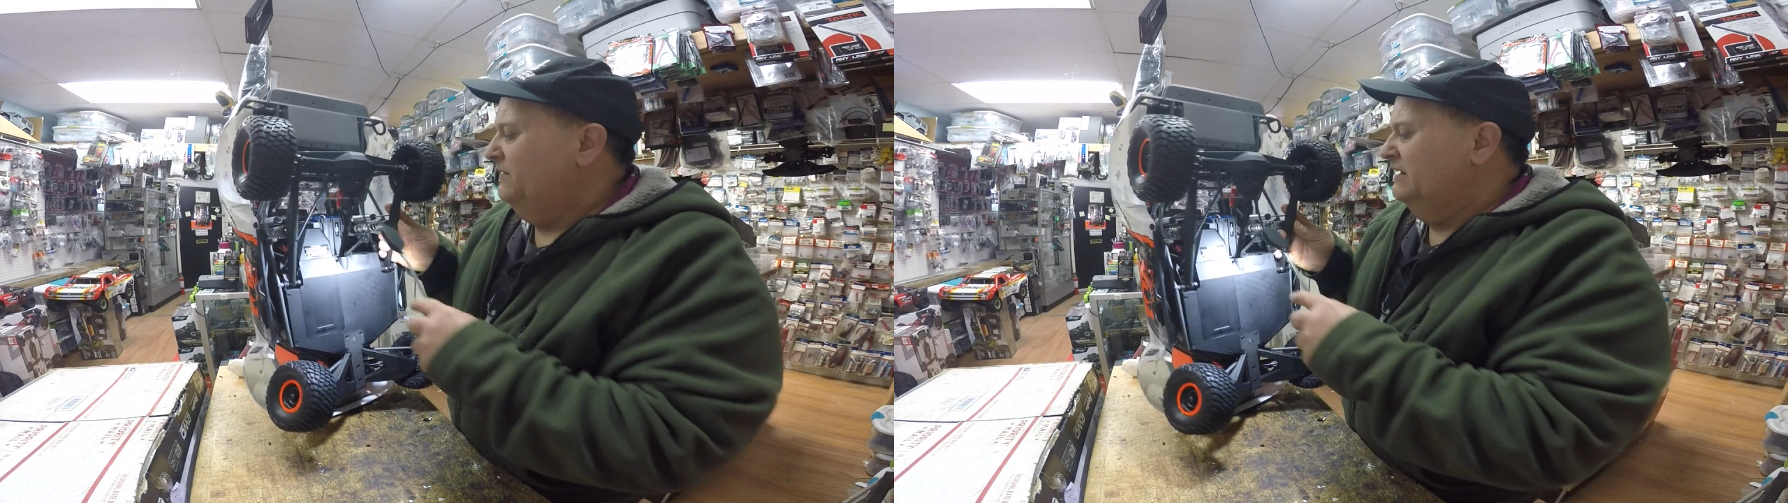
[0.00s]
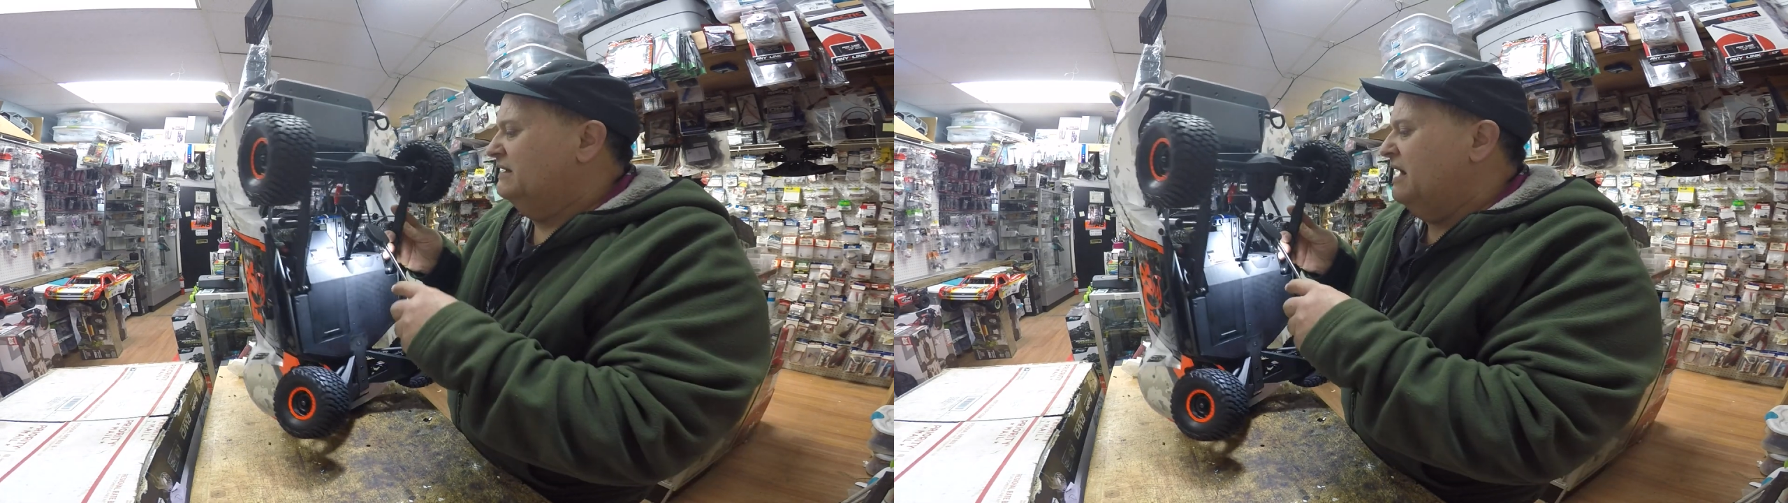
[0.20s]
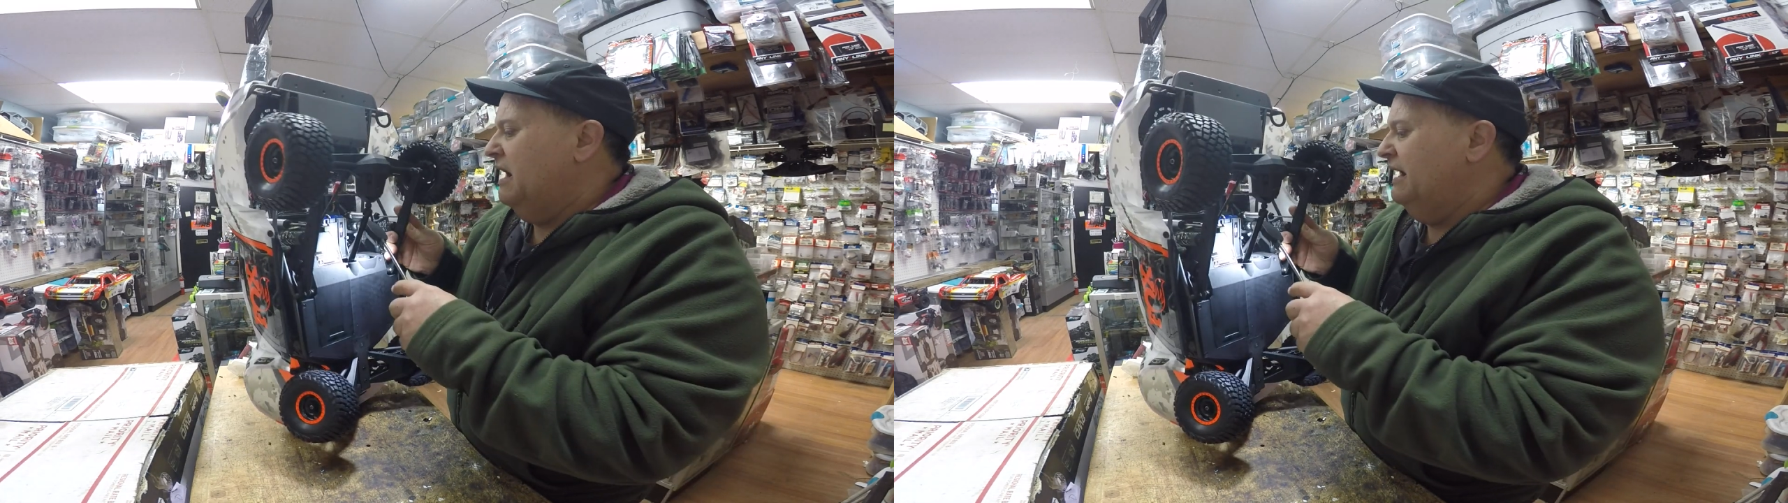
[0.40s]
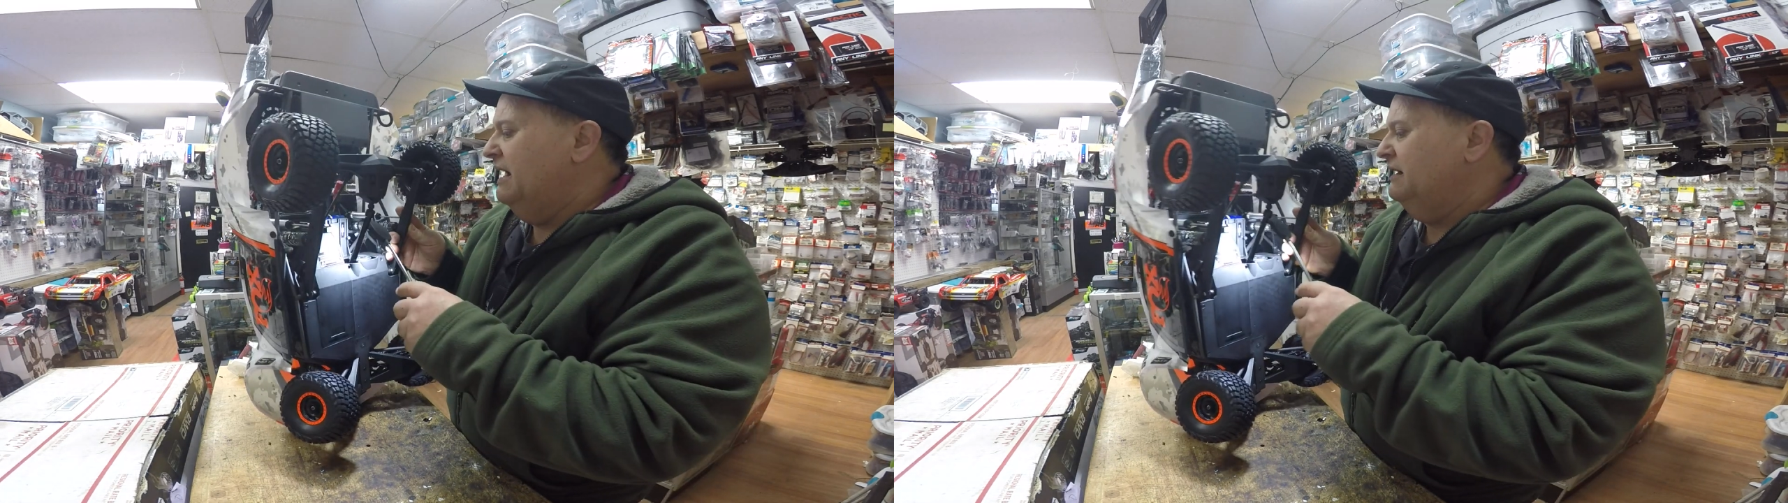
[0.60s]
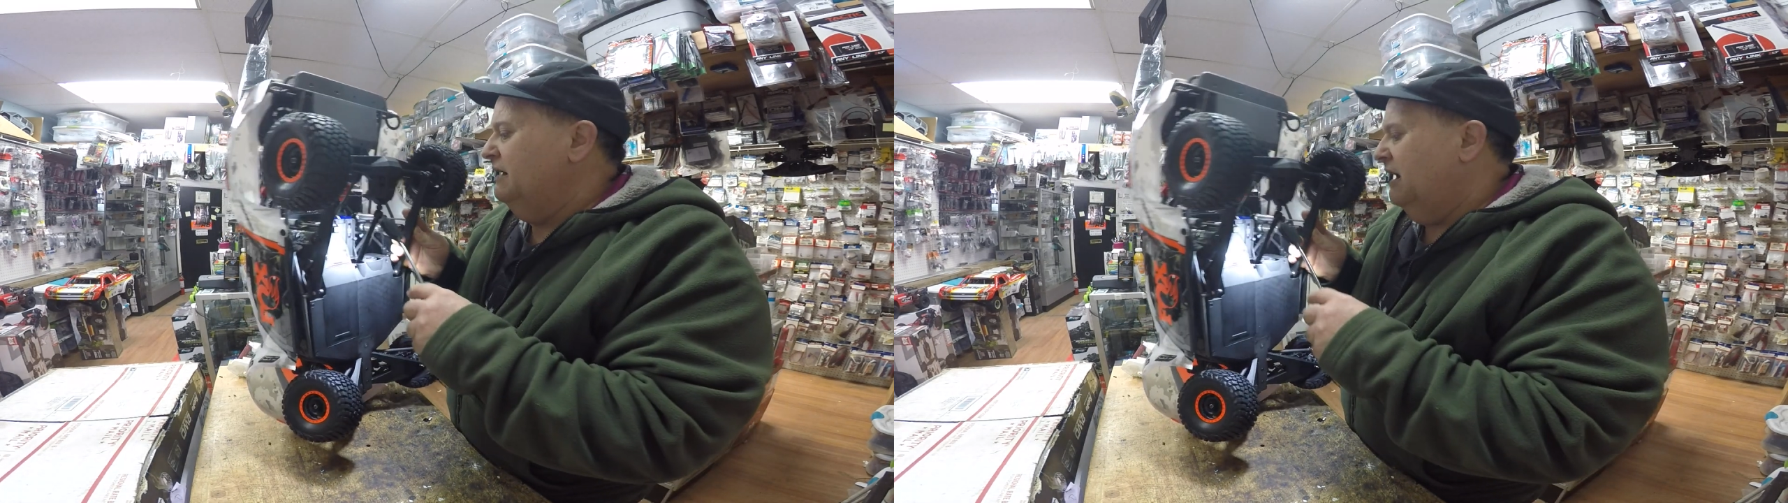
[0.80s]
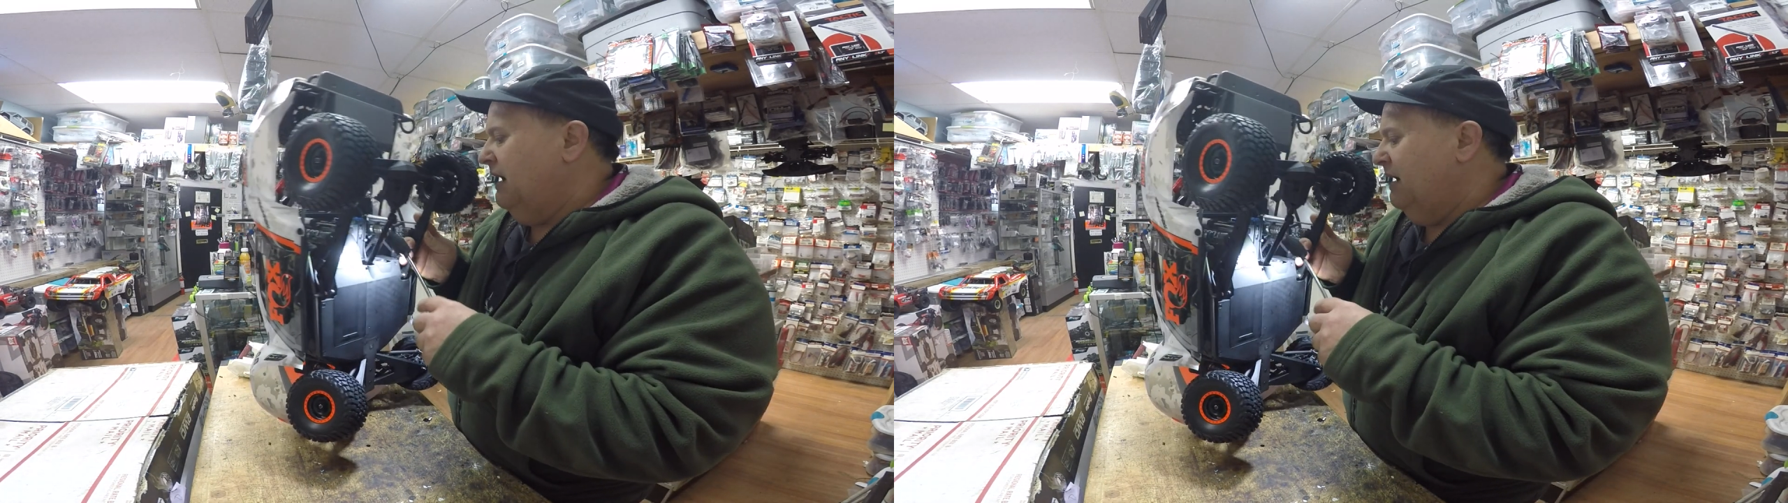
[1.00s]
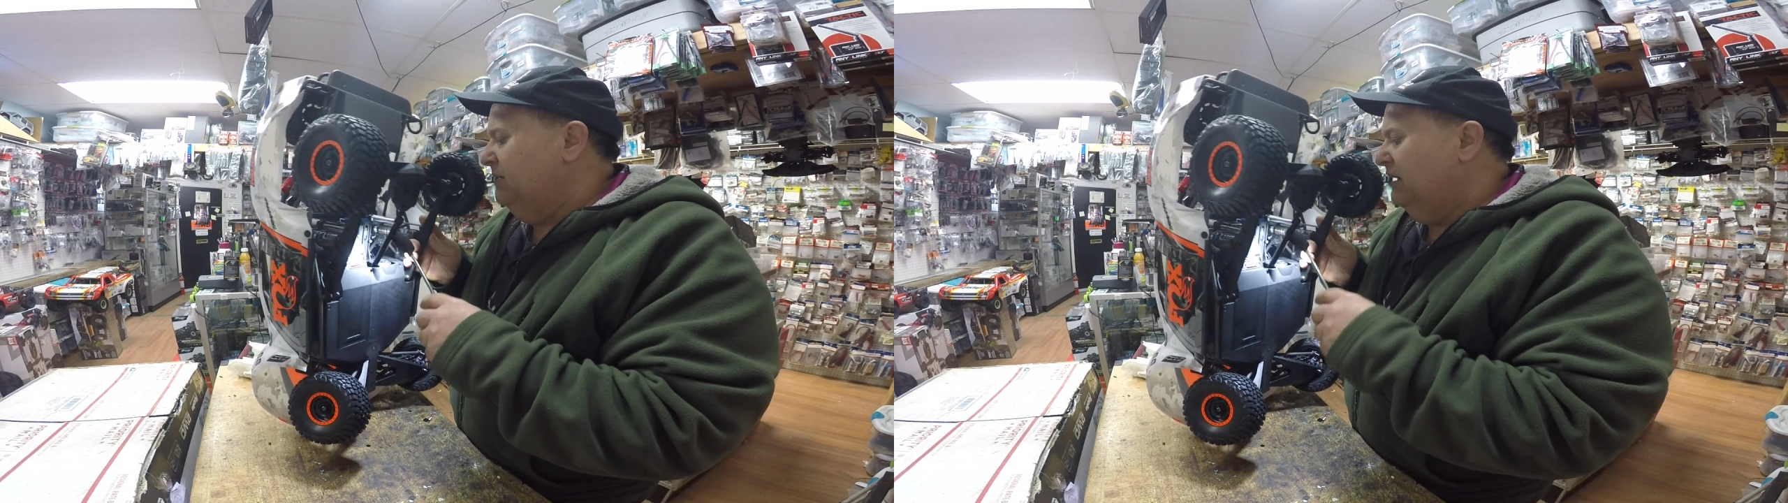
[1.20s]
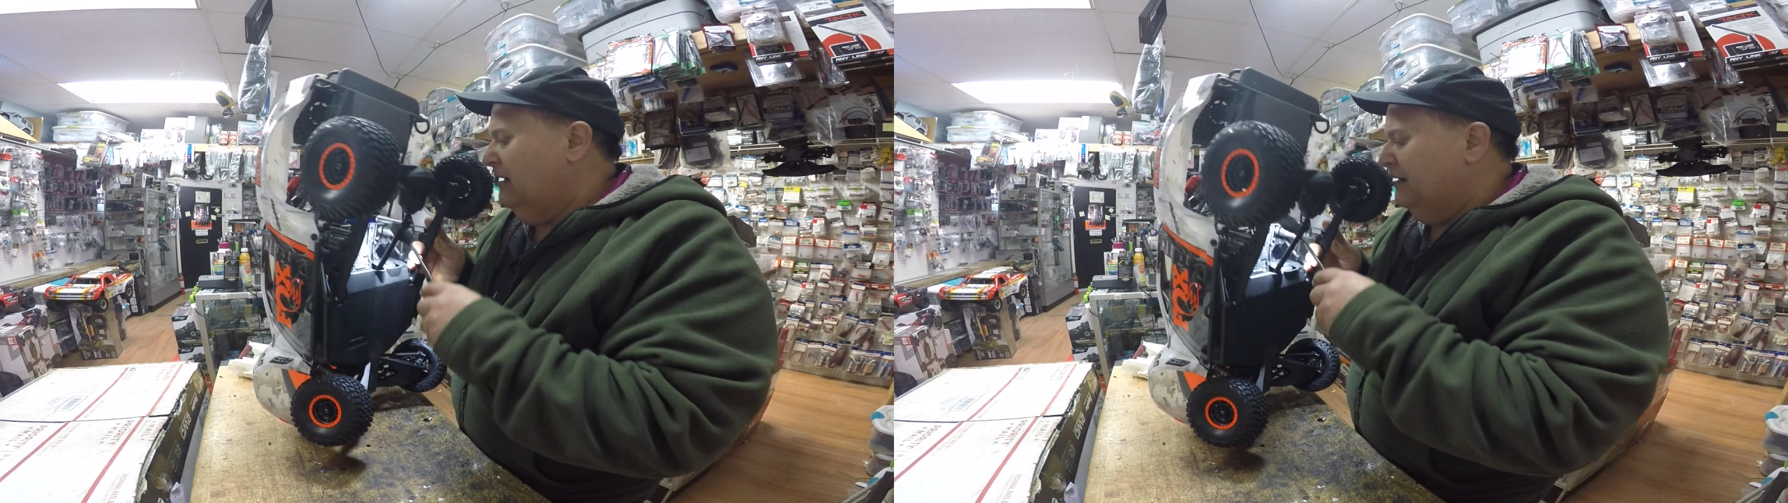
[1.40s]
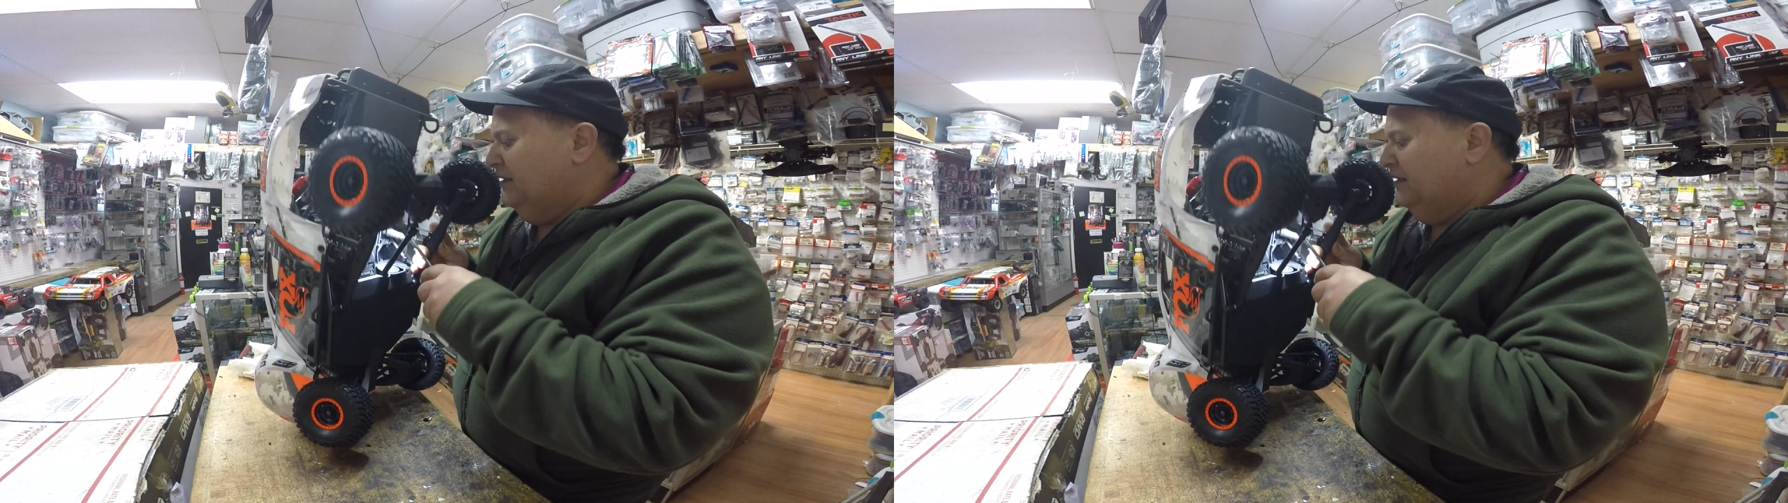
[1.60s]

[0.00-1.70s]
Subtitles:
It's got a I